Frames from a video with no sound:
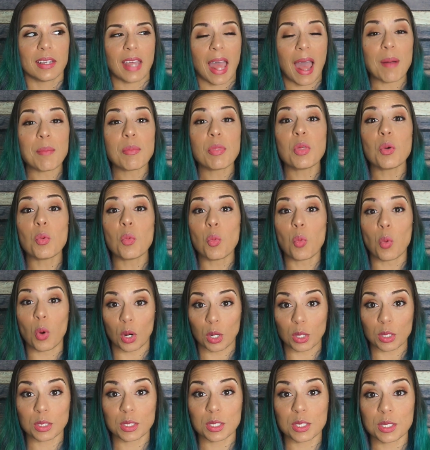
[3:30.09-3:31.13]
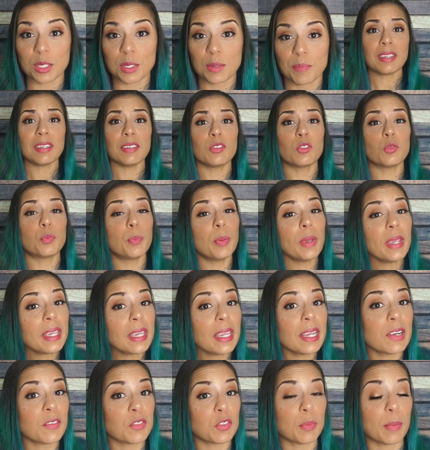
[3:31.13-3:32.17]
I'm the worst.
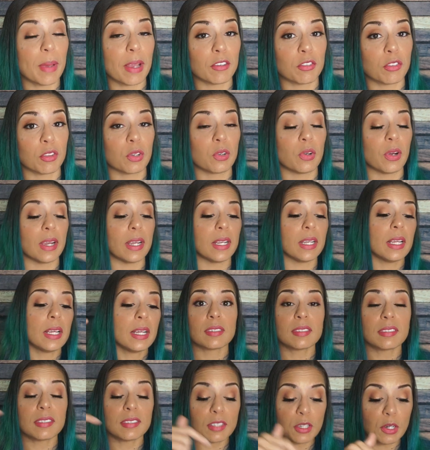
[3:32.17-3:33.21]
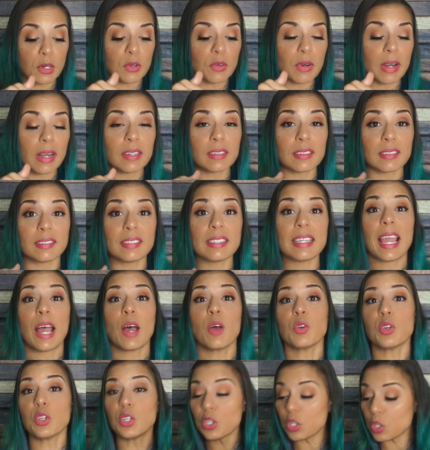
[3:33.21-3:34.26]
Speaking of Smash the Crate, stick around to see
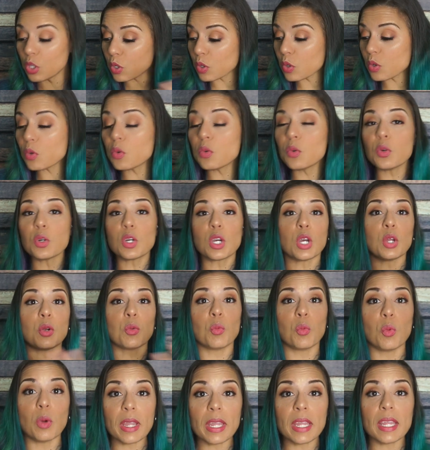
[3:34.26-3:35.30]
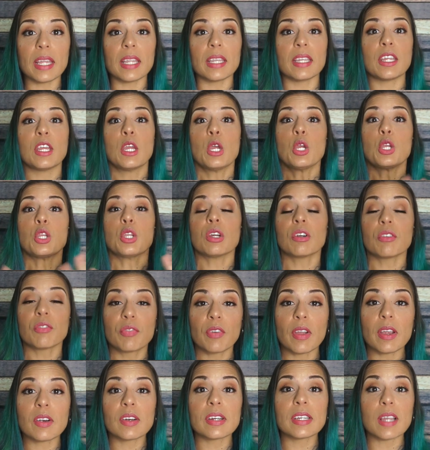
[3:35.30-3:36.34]
how you could win your
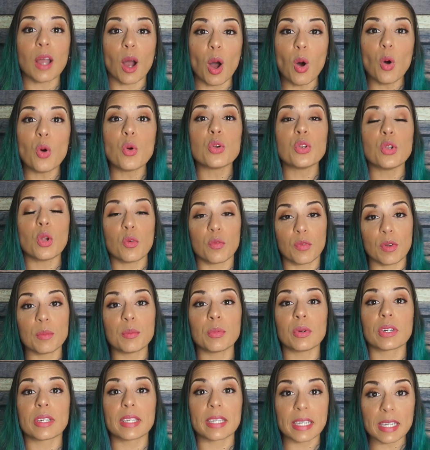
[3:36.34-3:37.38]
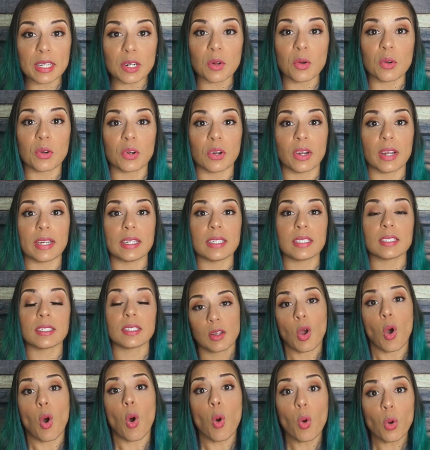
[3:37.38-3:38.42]
very own November Keto Krate.
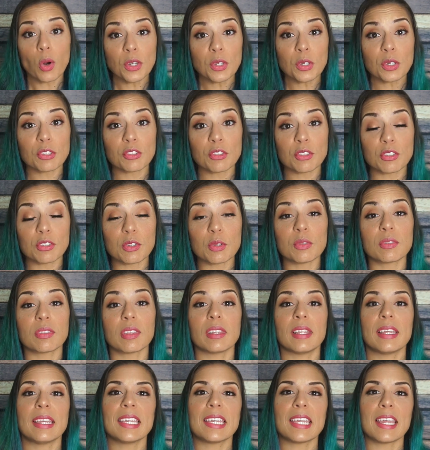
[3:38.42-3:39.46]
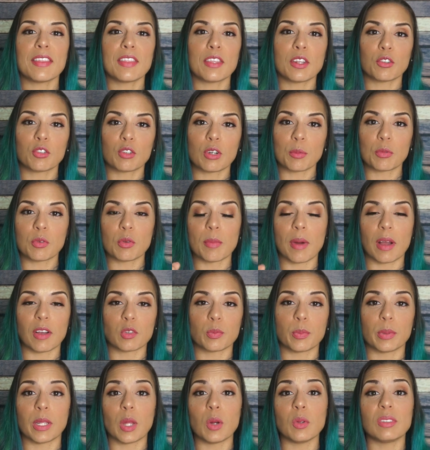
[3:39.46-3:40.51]
Or you could just use the link in the description box
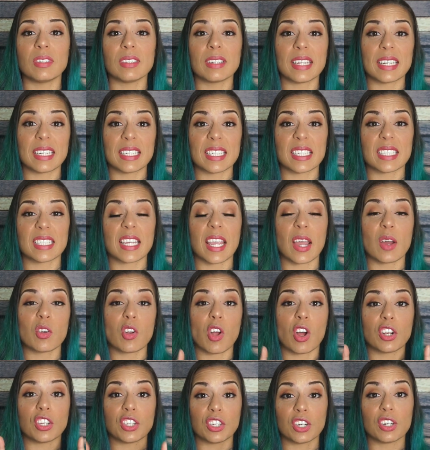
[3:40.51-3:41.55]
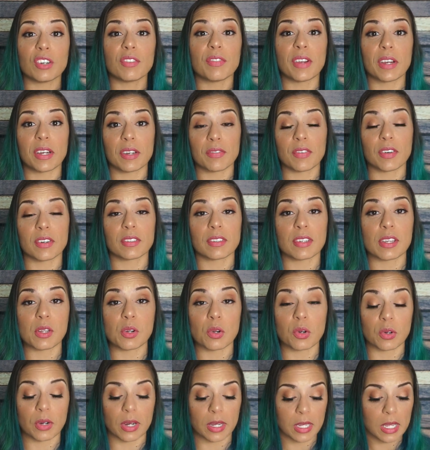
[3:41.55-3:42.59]
below to get a discount on your very first
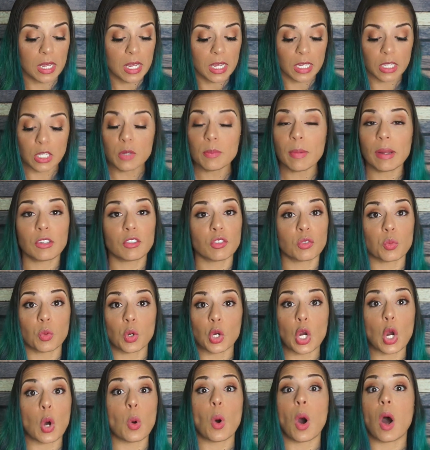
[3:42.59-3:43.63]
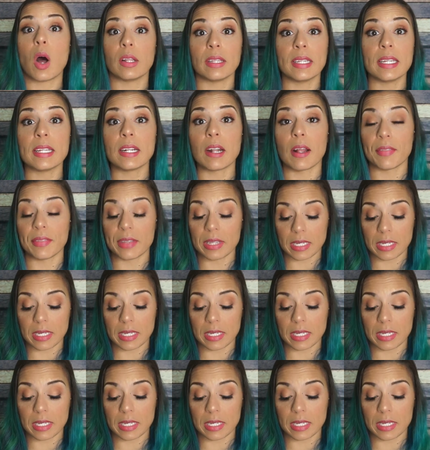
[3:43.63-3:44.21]
Keto Krate. You might just want to go all in on